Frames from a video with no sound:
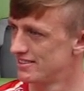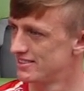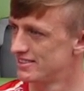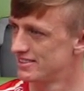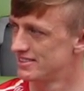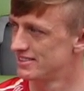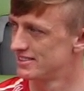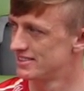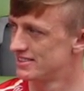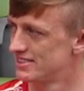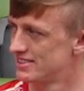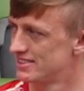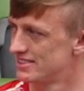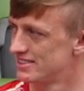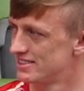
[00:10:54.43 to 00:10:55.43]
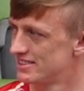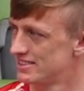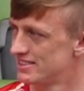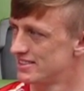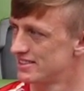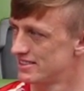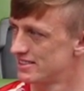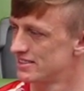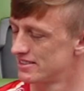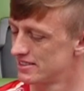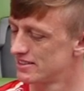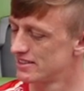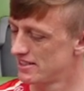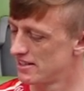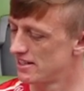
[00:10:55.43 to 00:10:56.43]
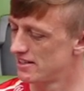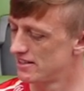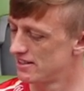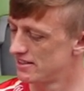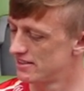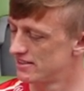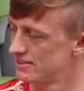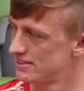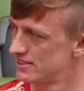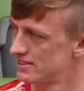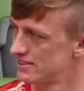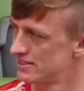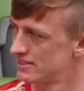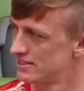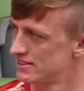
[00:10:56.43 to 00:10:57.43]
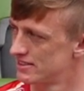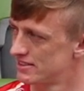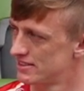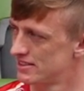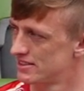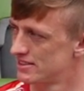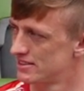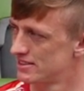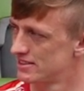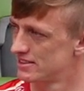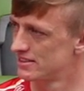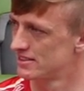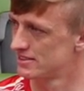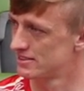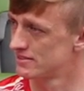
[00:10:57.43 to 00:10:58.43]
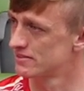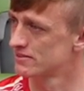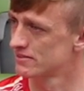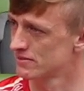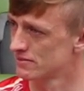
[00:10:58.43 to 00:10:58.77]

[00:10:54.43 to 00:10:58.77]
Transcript: (not speaking)